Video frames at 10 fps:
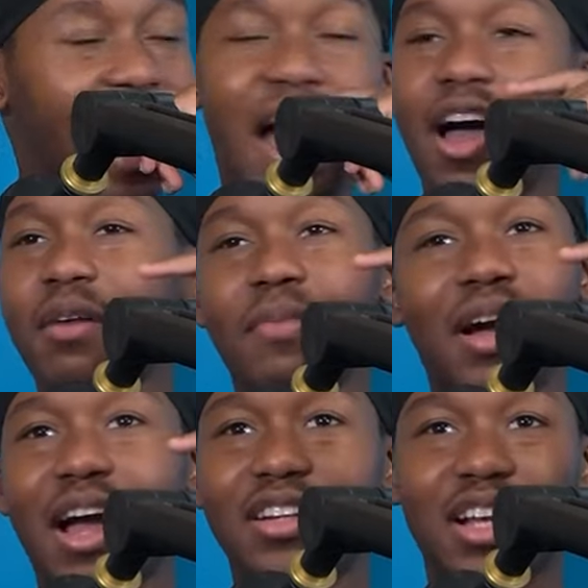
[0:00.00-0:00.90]
Yard? Oh my
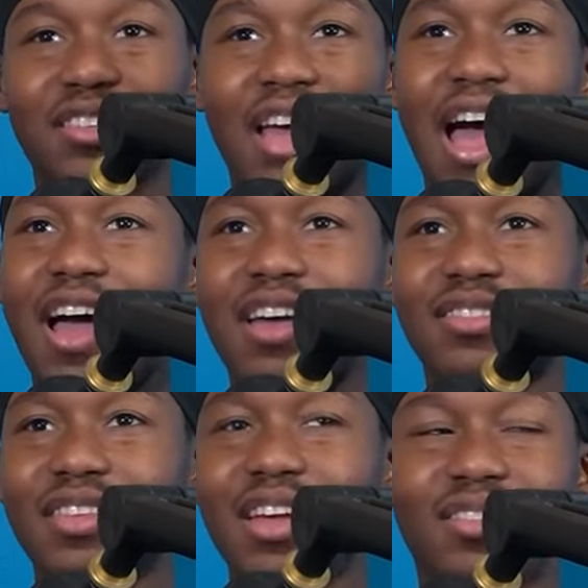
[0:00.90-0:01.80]
gosh, I, I, I
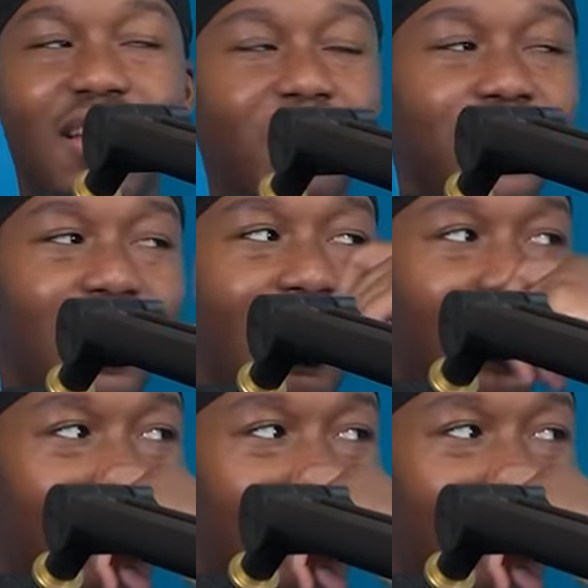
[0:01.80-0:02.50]
said Stomp the Yard.